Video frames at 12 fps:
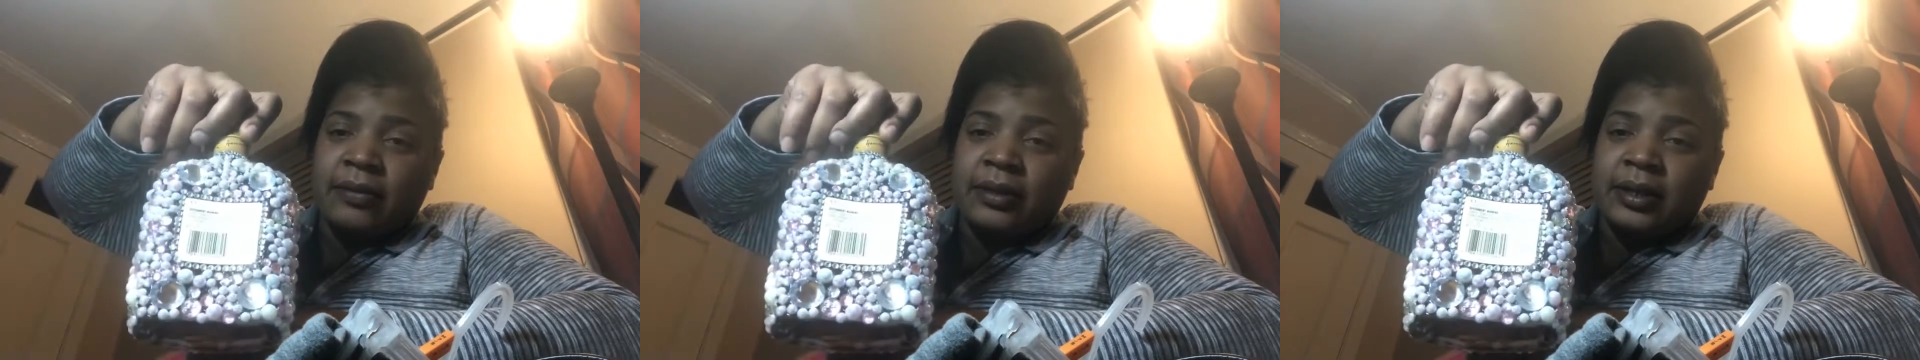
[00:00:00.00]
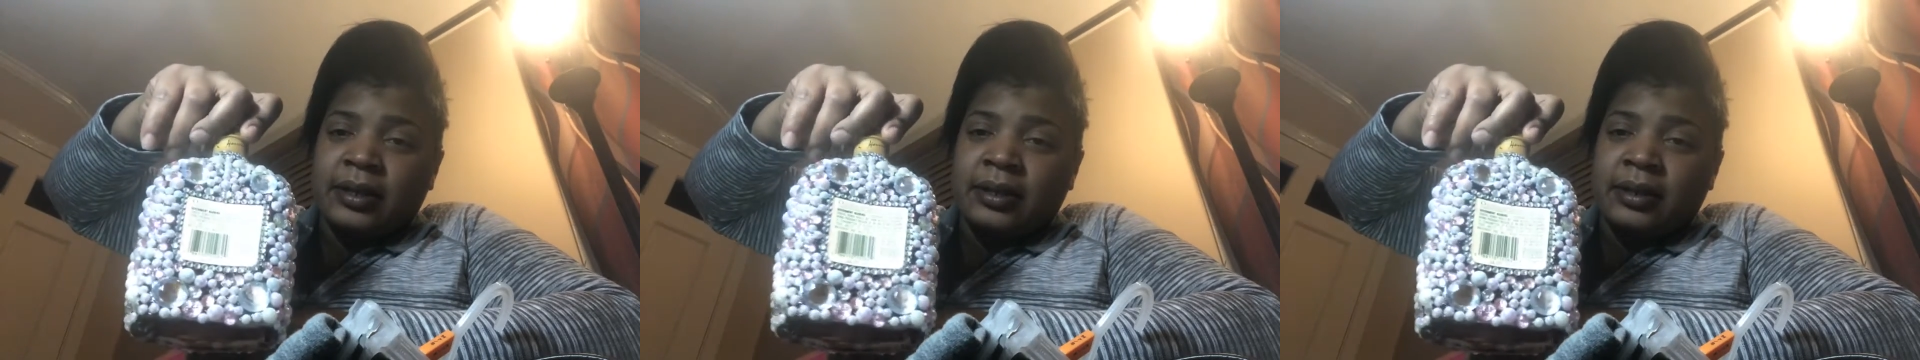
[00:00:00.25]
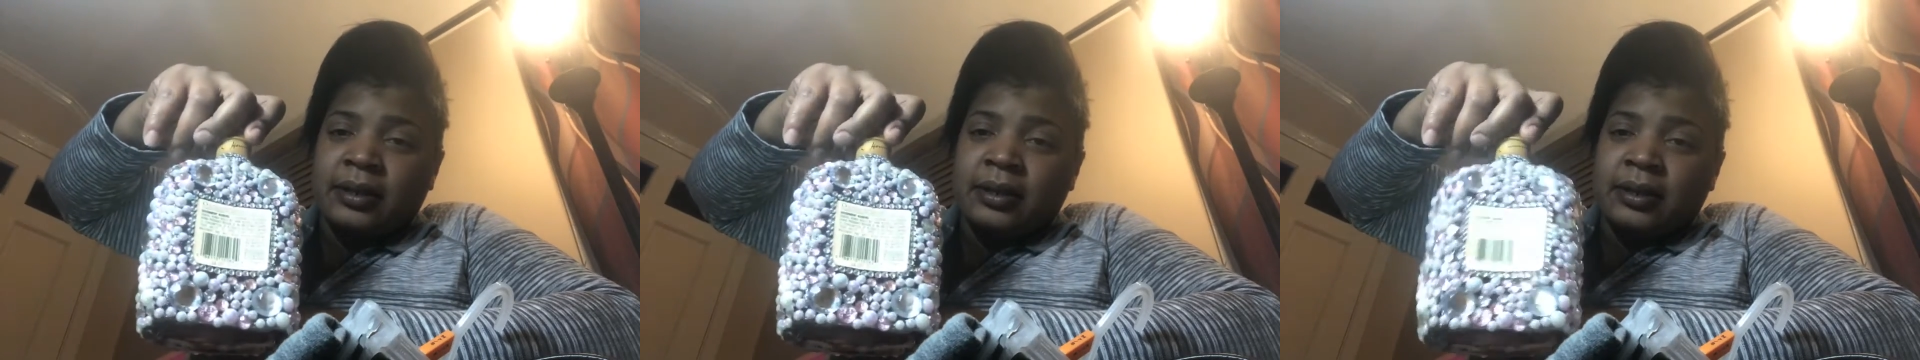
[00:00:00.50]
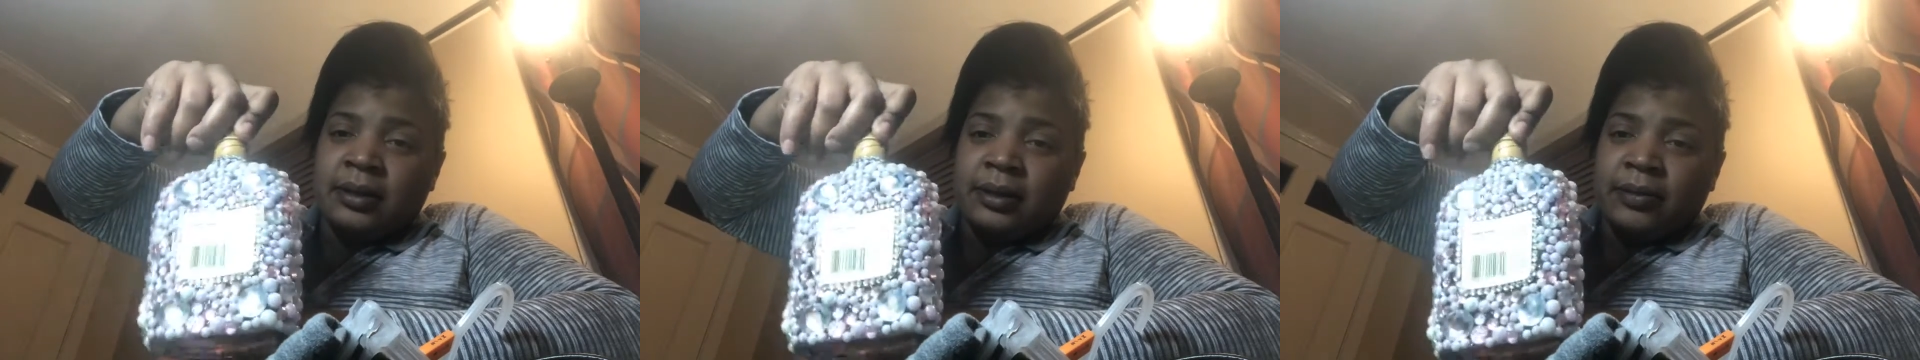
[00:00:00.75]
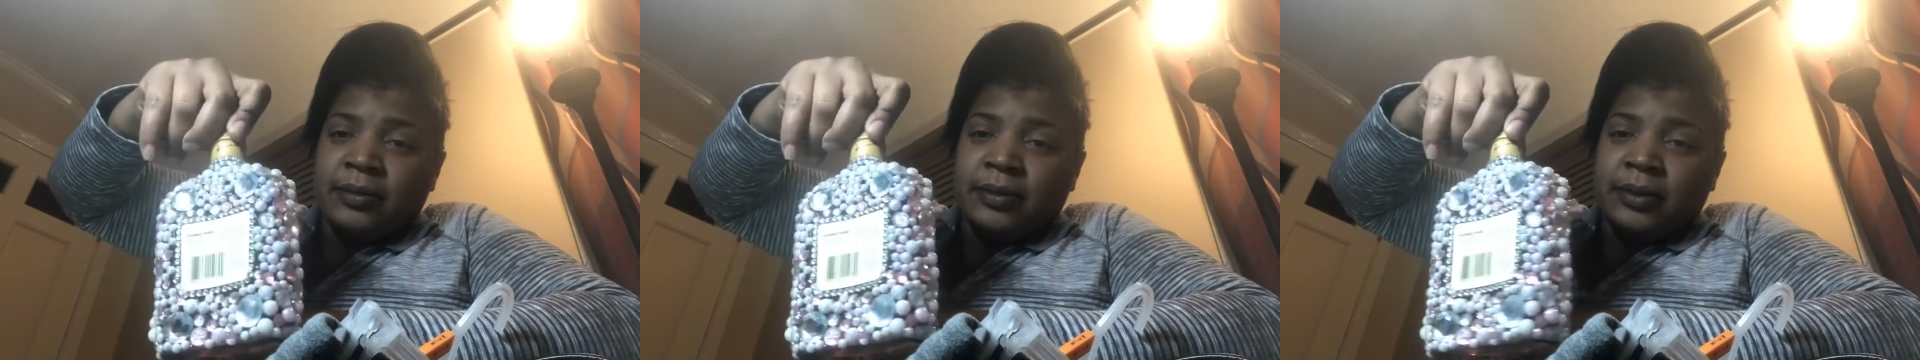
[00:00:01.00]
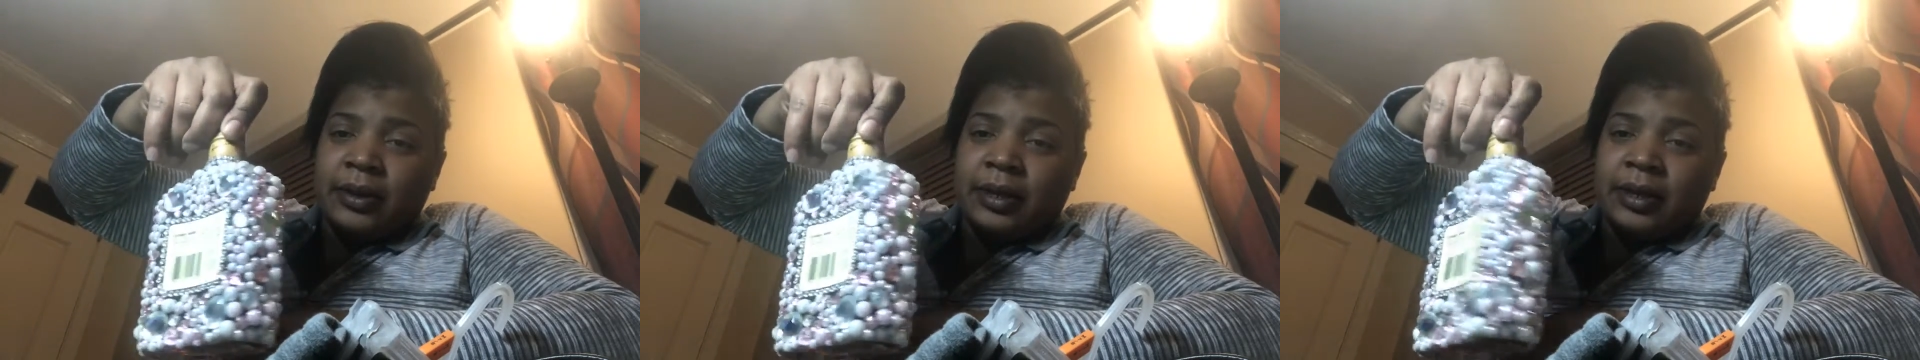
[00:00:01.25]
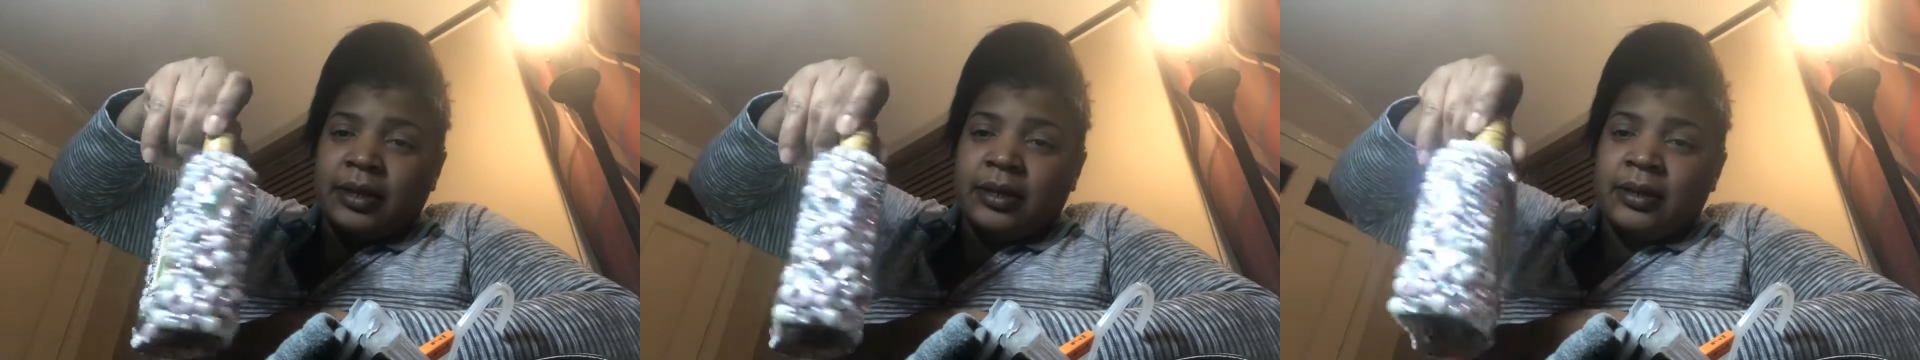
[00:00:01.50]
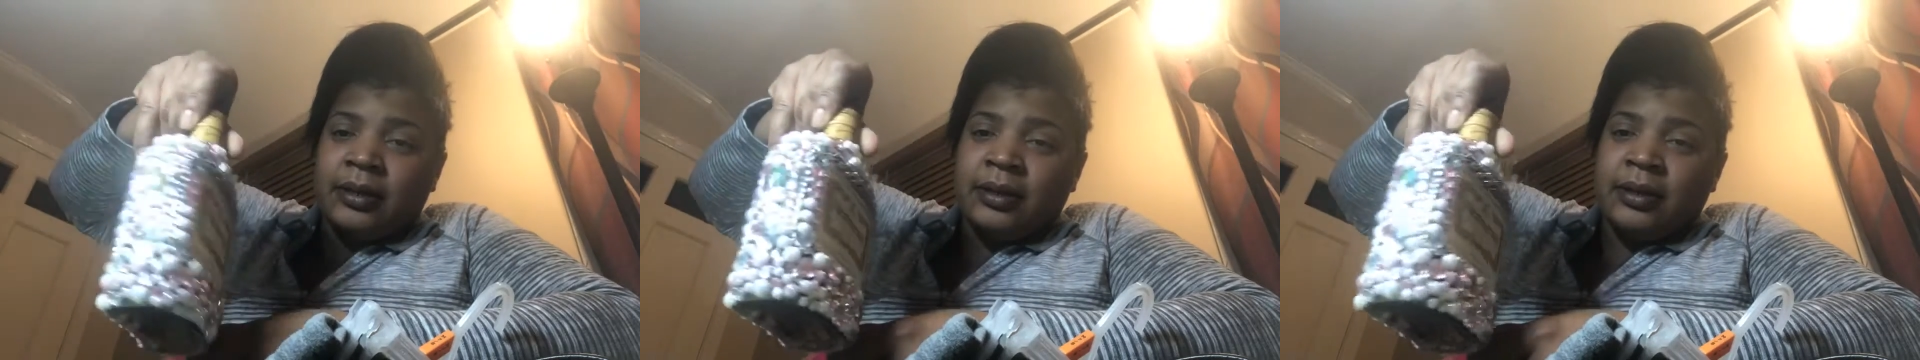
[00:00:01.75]
was pretty
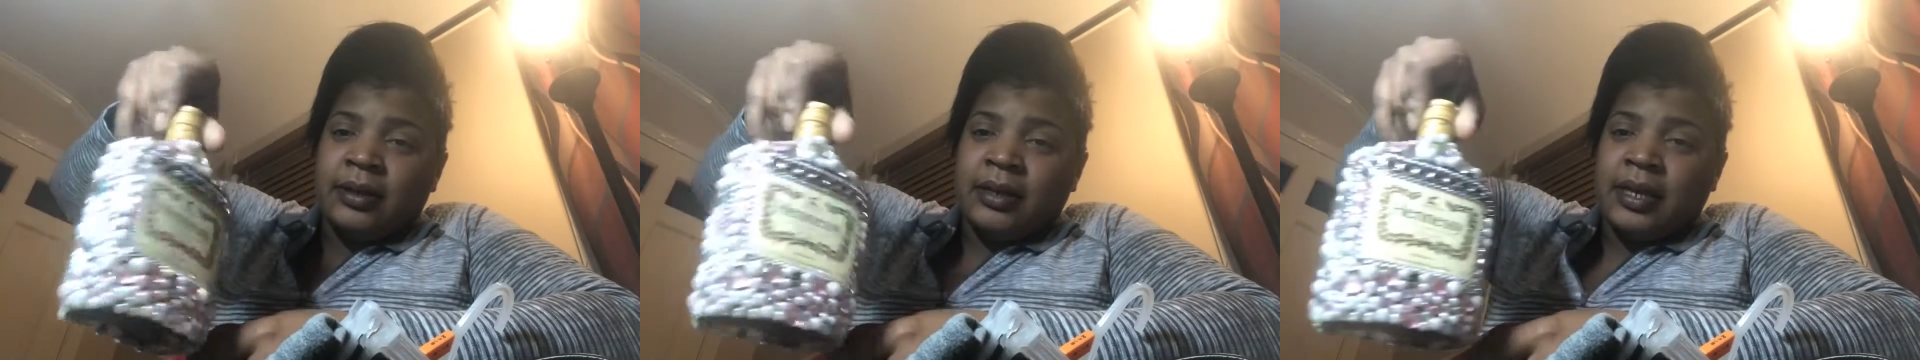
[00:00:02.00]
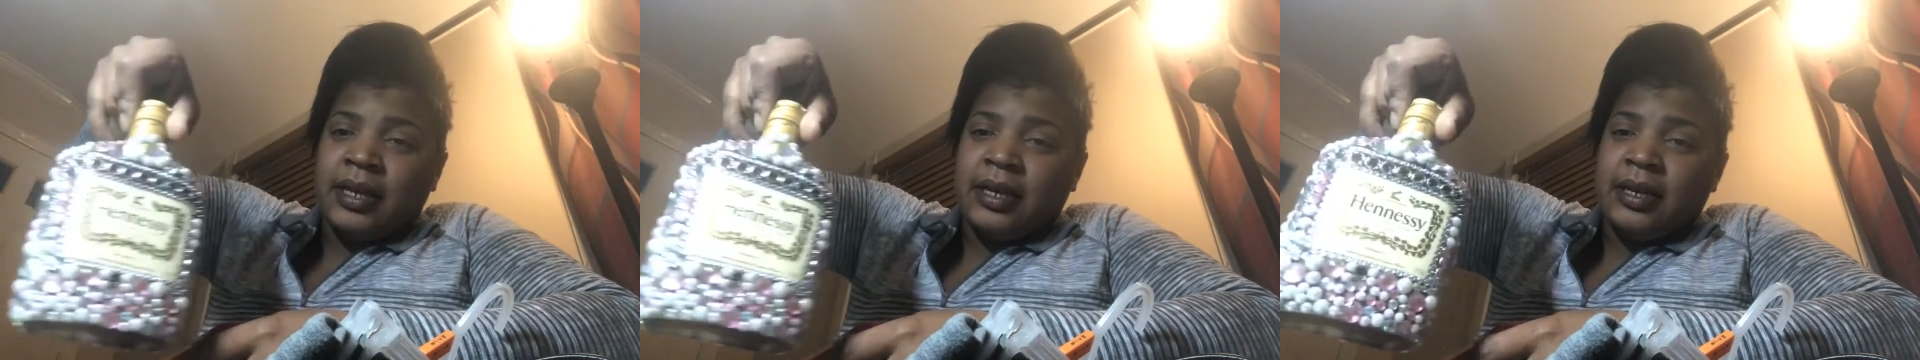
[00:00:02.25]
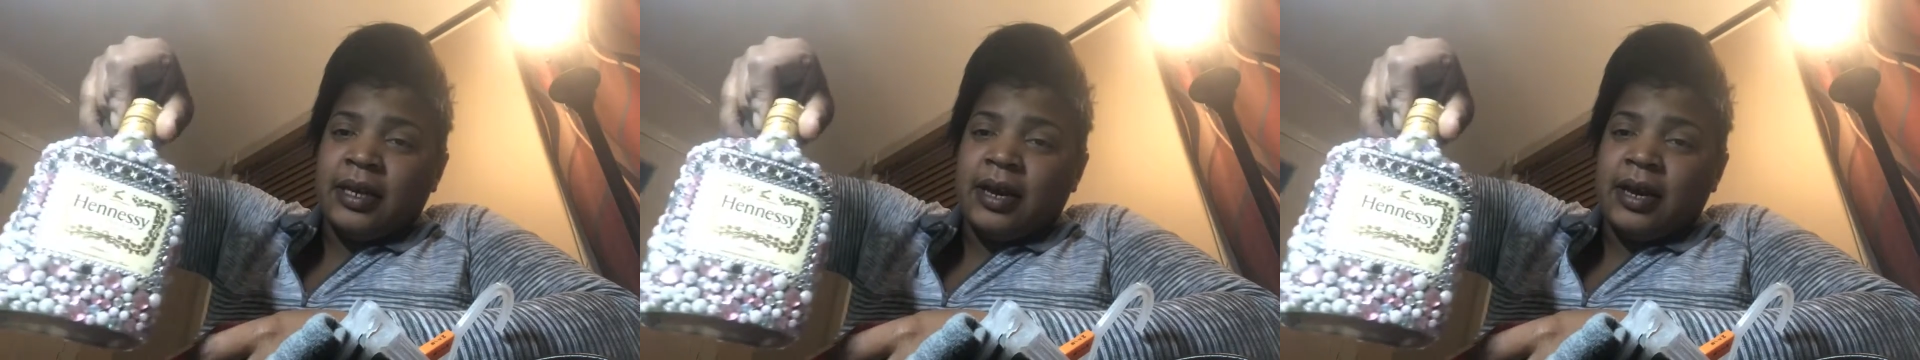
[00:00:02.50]
neat.